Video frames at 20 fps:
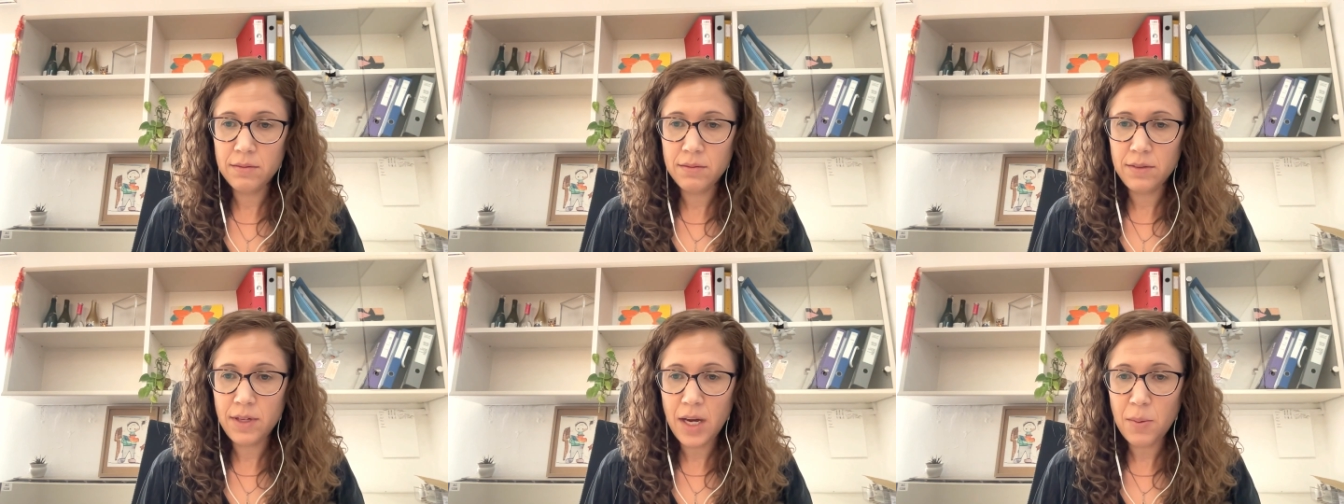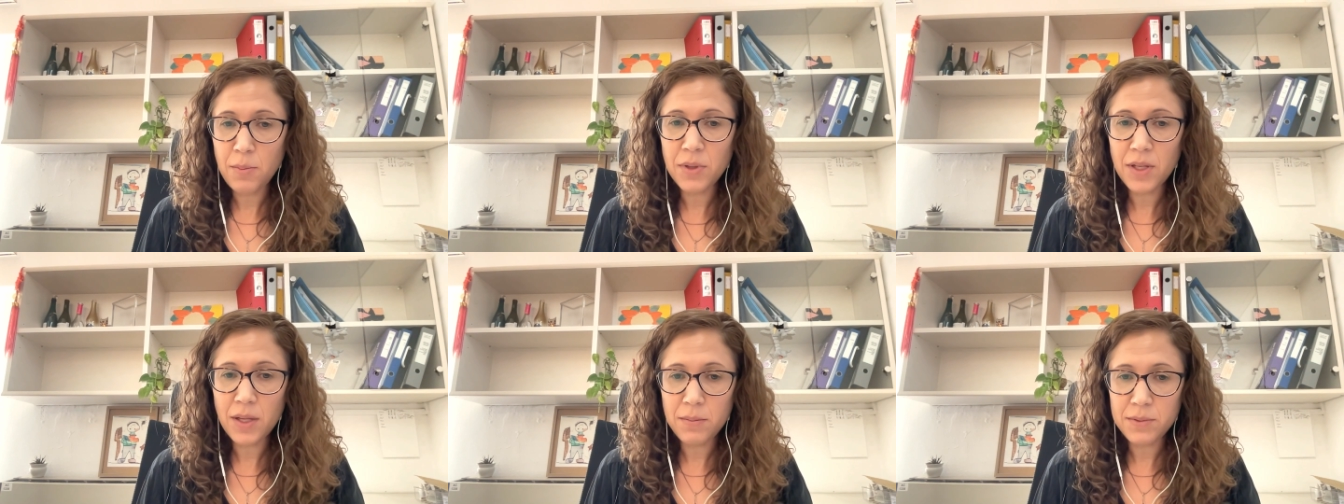
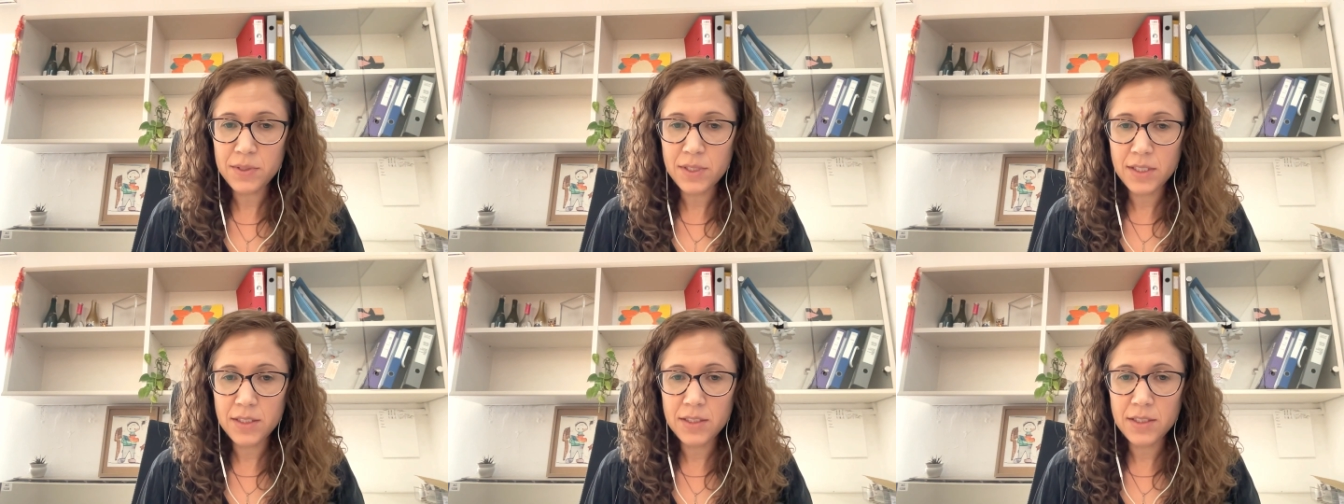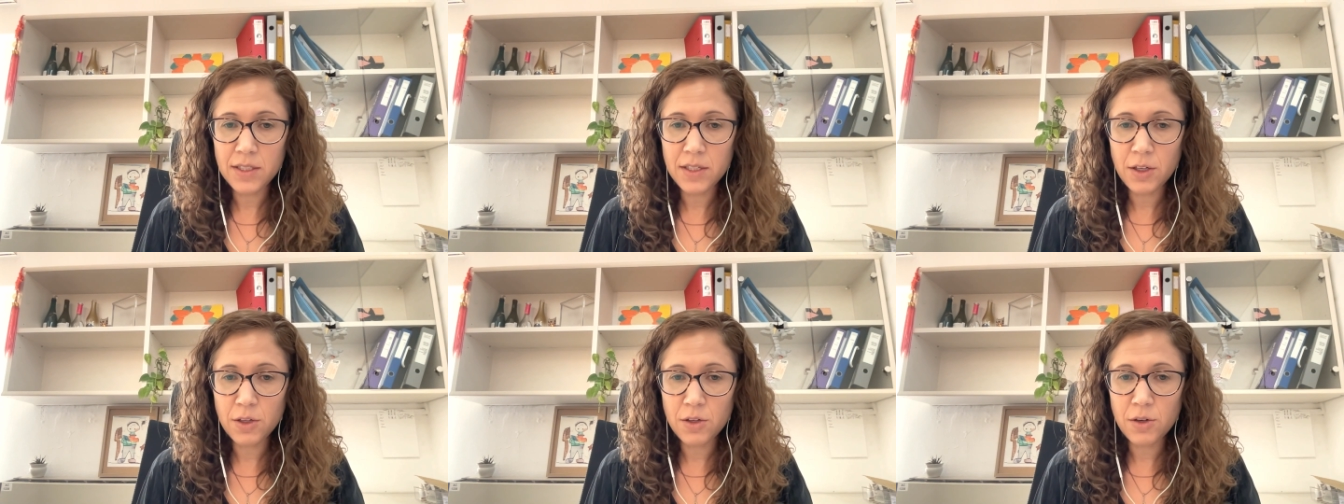
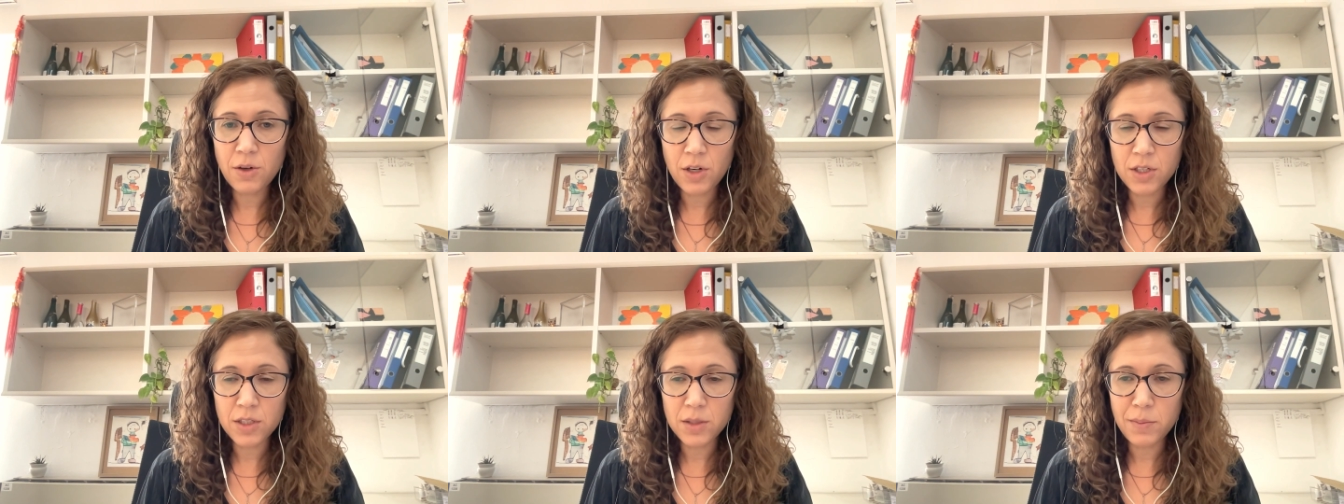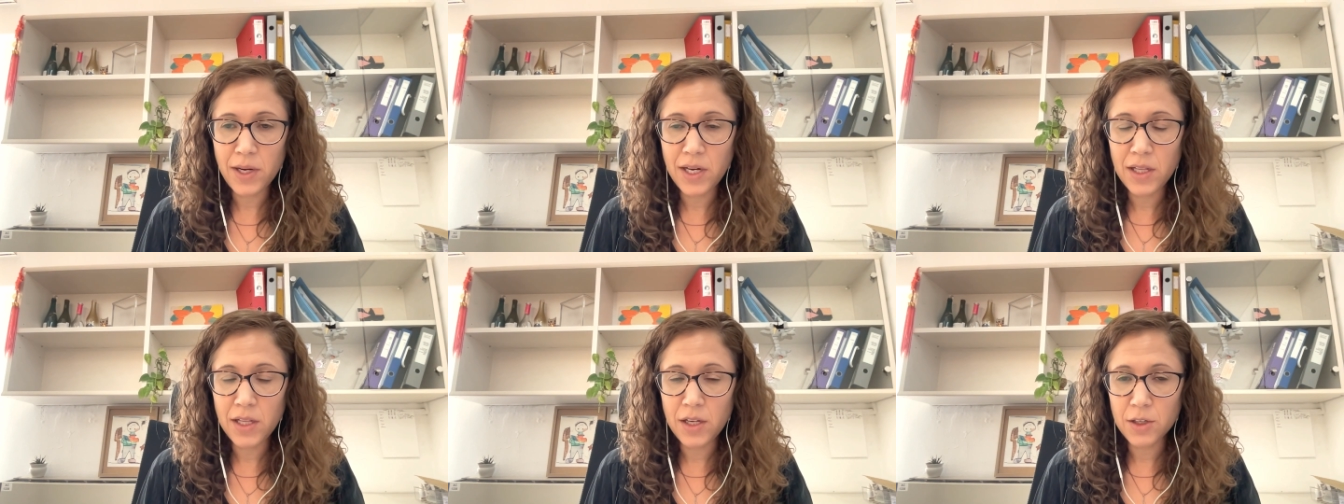epilepsies that are
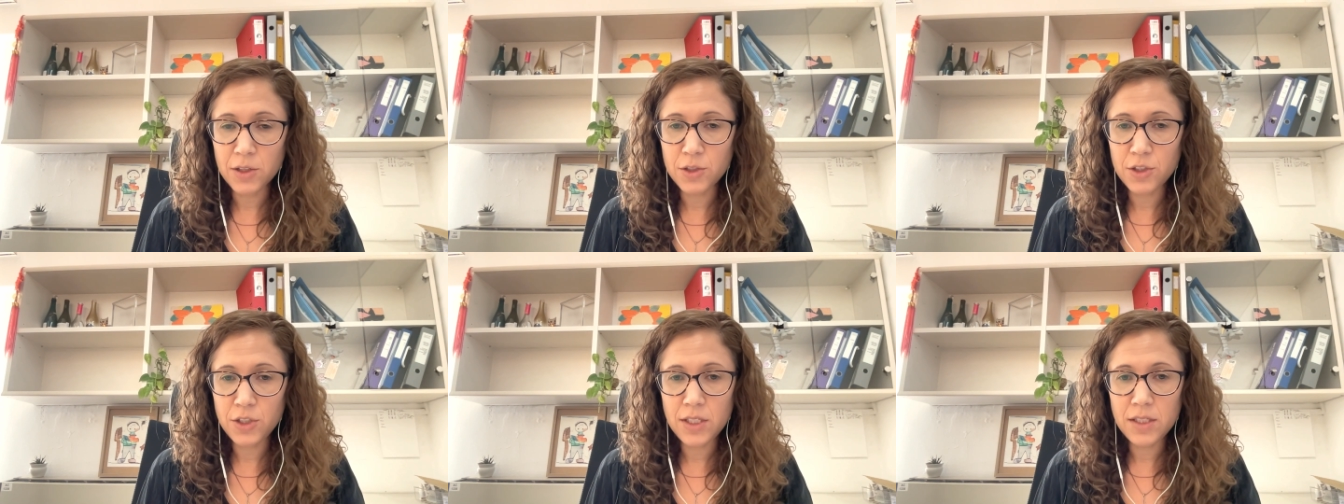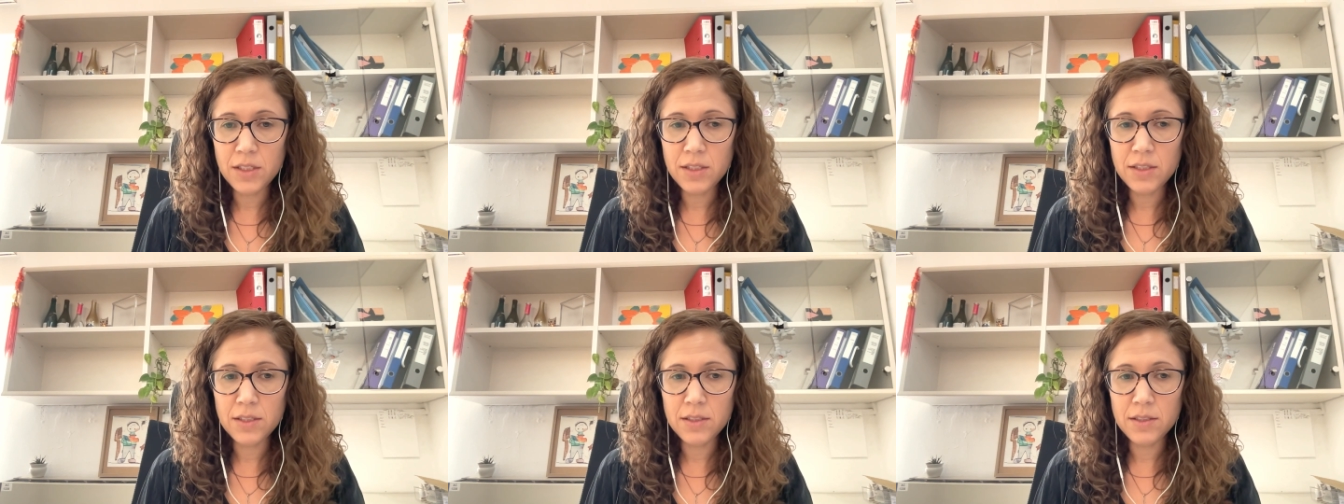caused by a large
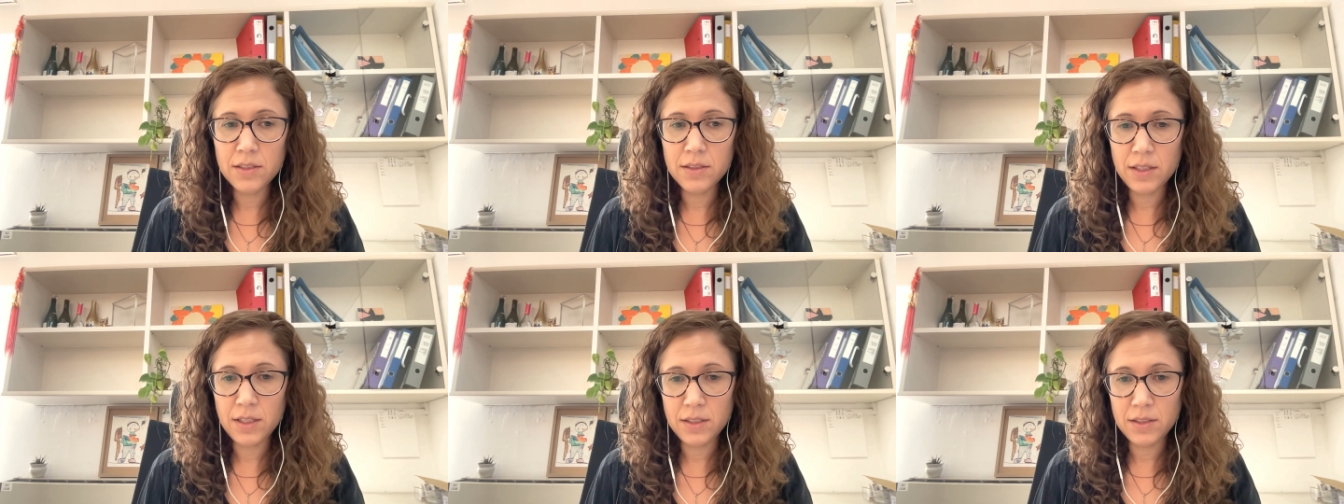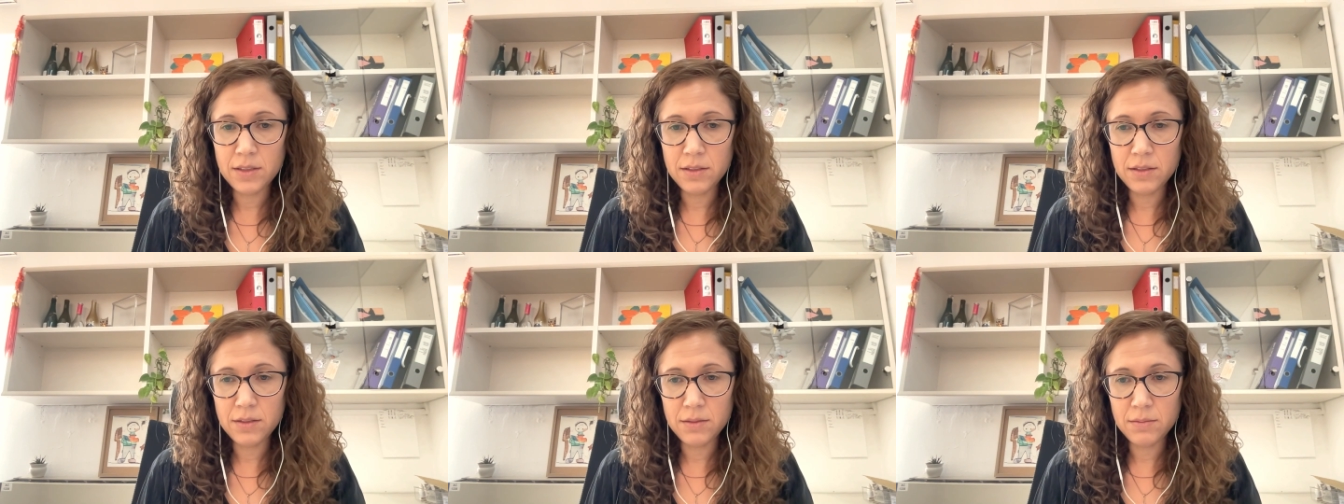gene and,
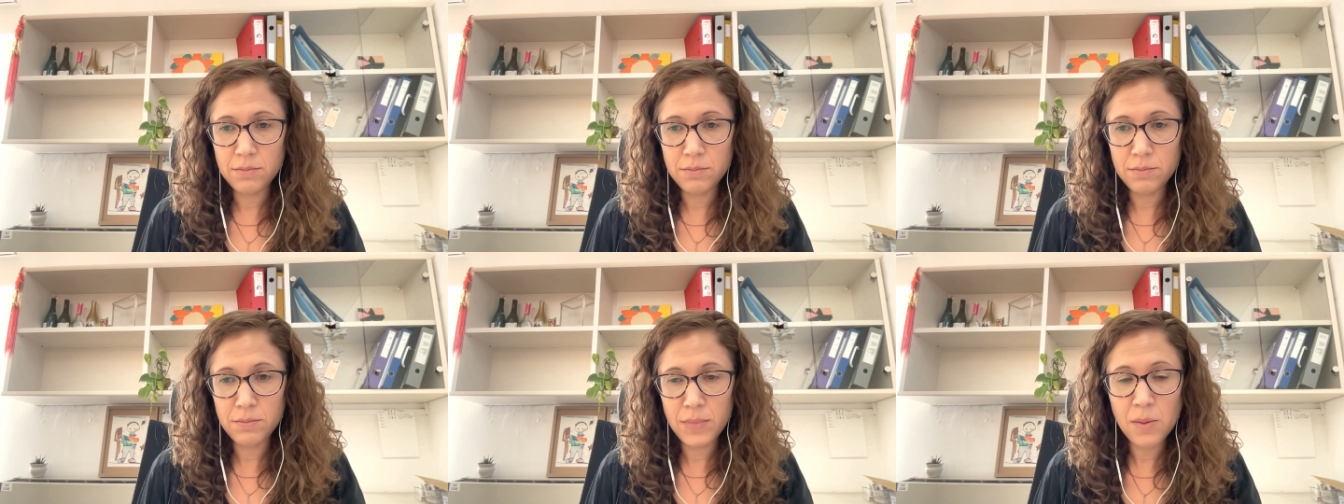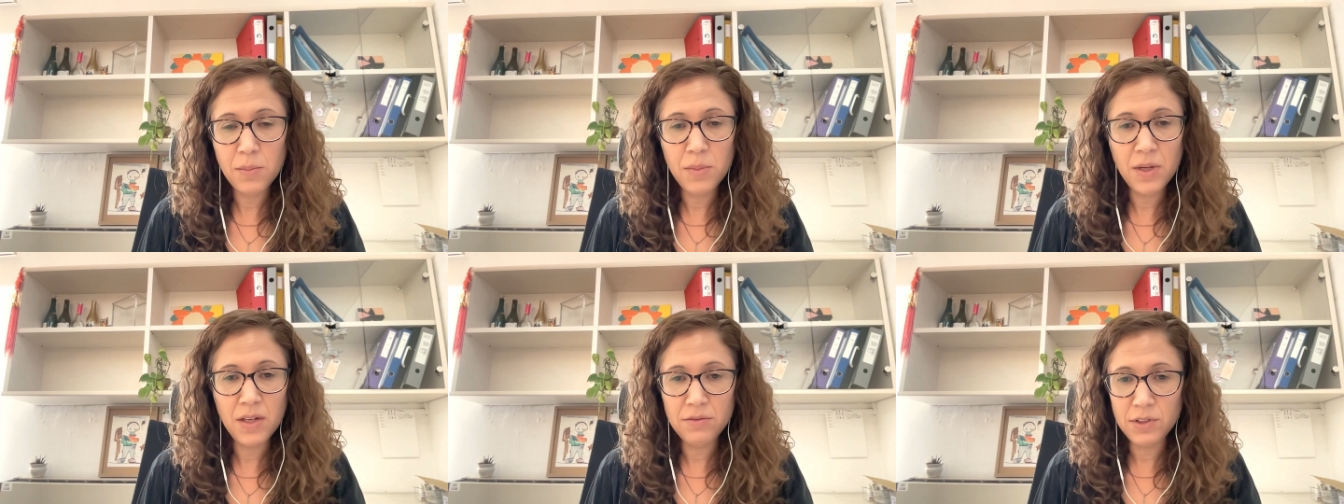and
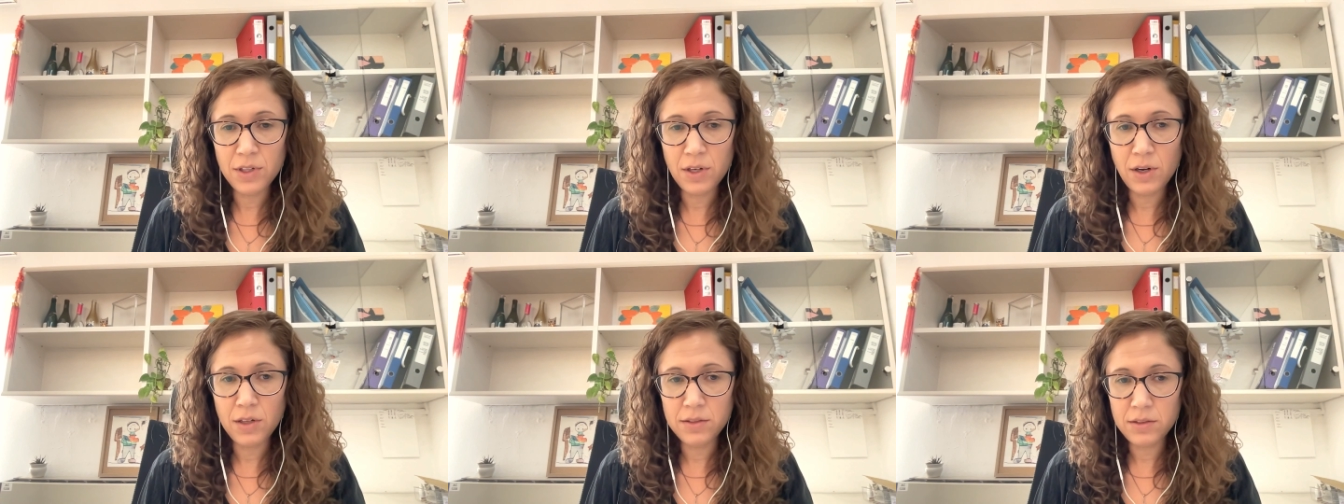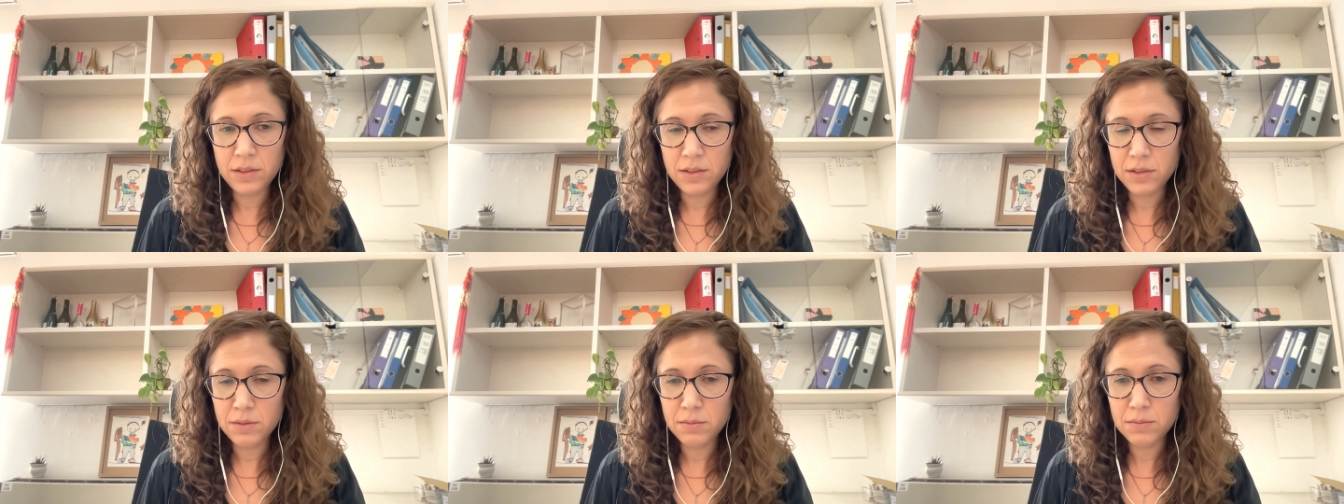maybe even
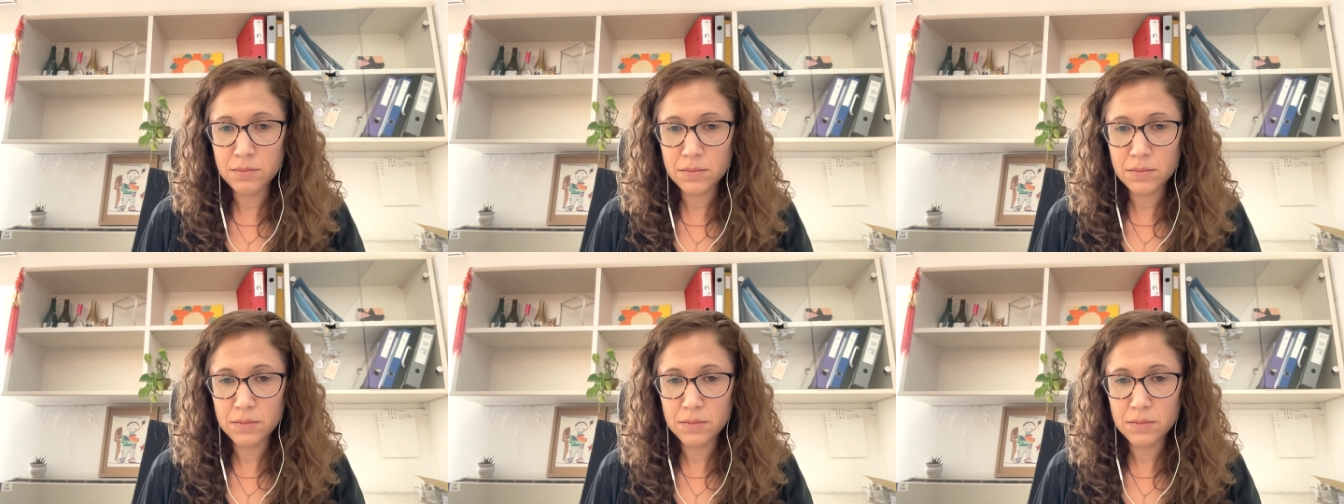autism?